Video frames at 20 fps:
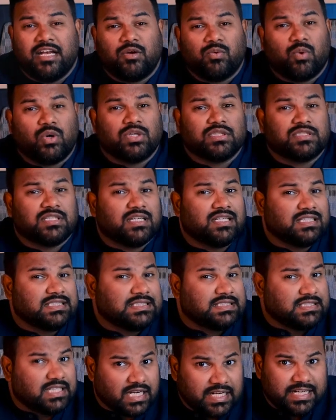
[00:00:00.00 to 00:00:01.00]
it was a
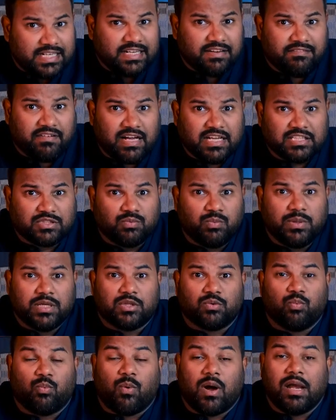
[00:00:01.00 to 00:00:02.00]
stunning device
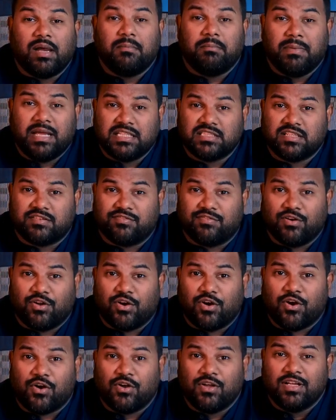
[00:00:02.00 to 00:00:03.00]
with one major
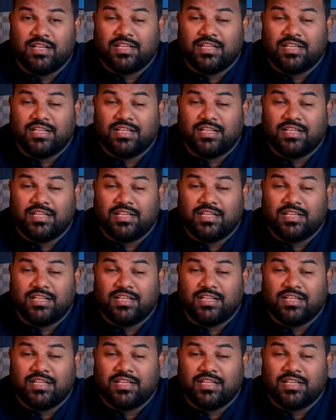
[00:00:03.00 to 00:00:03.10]
flaw,